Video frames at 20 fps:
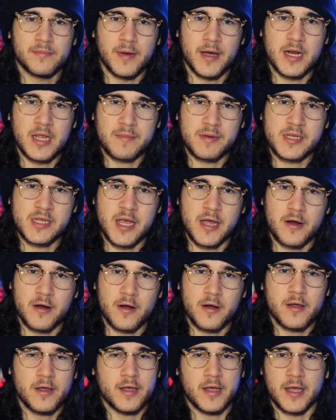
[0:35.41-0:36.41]
My name's
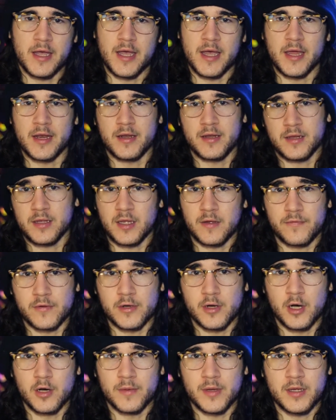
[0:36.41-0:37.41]
Tanner, and if
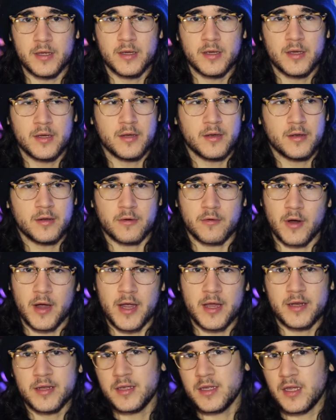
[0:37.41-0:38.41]
you know me,
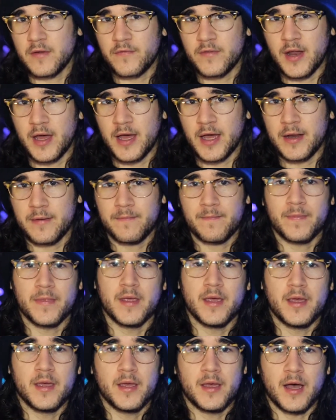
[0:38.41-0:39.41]
great. If not,
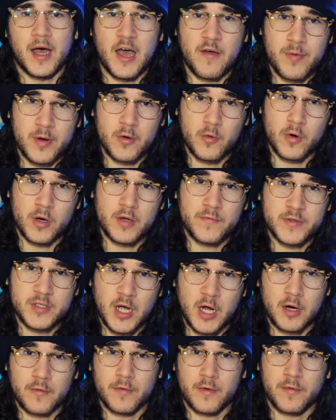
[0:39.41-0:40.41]
I've been a working
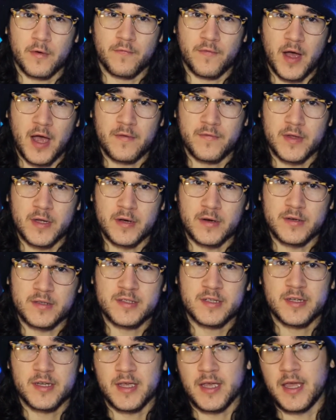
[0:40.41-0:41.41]
photographer for 5
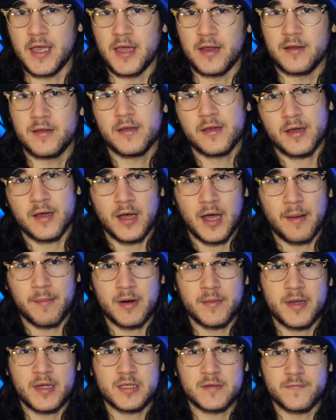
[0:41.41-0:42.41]
years, and I'm
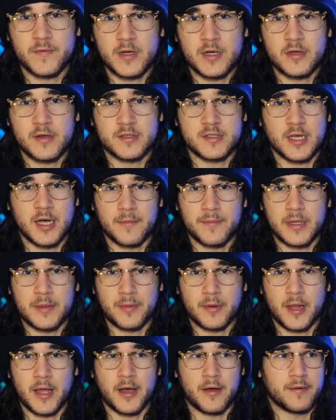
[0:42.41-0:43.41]
going to make some videos to help
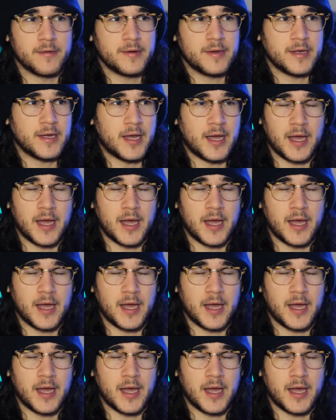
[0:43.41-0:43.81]
people out.